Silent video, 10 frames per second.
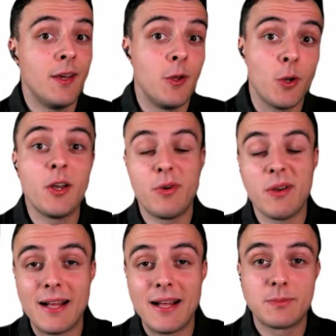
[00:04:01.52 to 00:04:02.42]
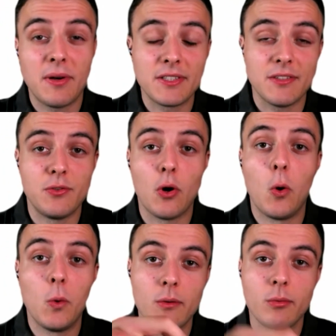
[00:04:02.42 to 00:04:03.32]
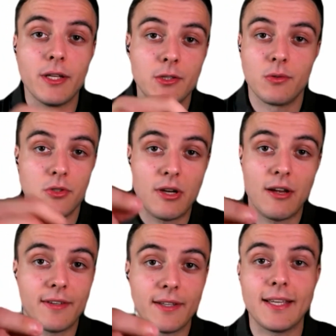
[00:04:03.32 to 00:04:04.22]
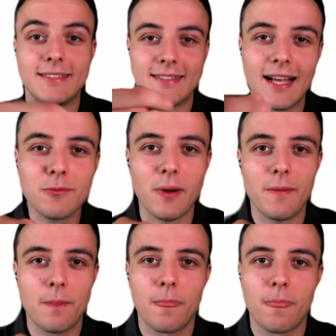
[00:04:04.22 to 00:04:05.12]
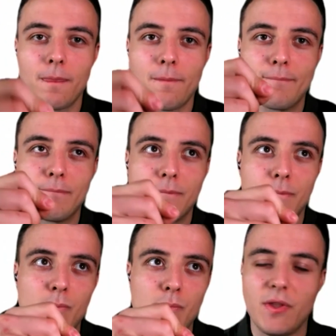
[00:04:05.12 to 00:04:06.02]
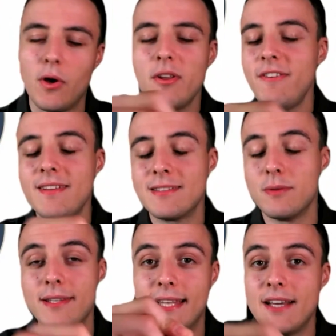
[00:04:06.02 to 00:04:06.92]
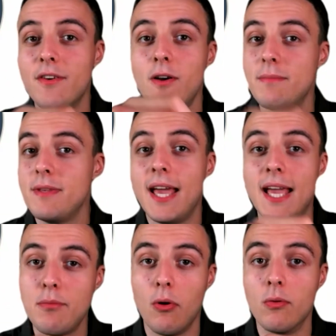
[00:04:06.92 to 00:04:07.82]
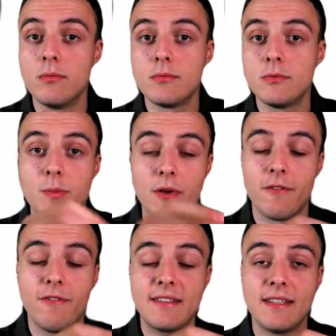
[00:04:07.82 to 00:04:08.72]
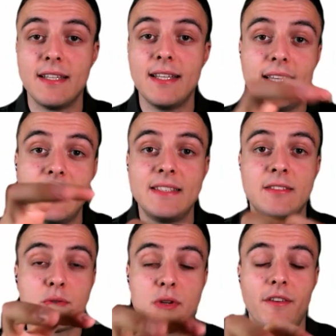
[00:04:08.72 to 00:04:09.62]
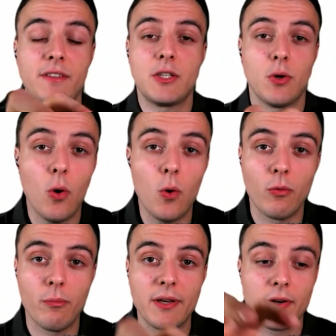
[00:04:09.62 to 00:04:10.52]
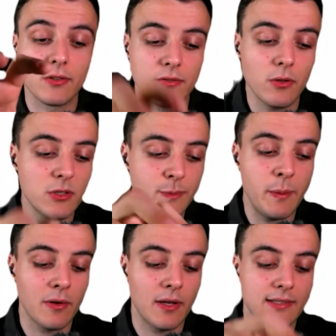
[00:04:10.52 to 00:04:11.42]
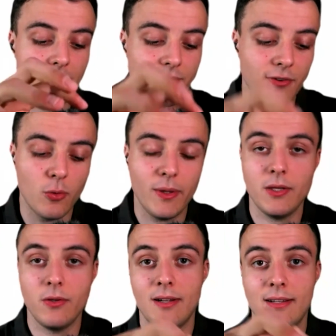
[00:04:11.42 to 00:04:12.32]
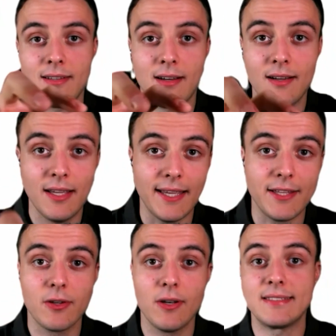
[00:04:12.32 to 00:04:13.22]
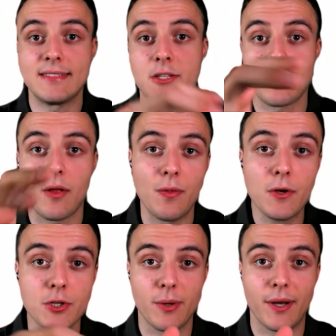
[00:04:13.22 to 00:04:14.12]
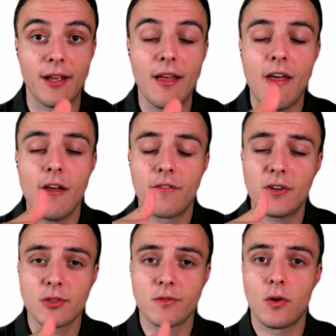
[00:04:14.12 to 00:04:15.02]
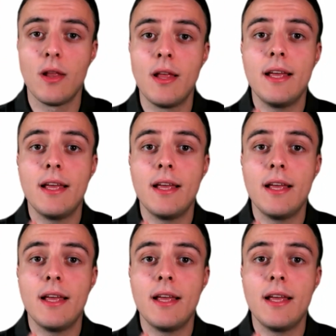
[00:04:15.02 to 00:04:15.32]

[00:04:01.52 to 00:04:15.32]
you're in a pretty bad spot if your only way to run traffic is that way. The only thing that will never be able to be affected is the traffic that you own, because those people that are following you, that are in your list, that you are nurturing, first of all,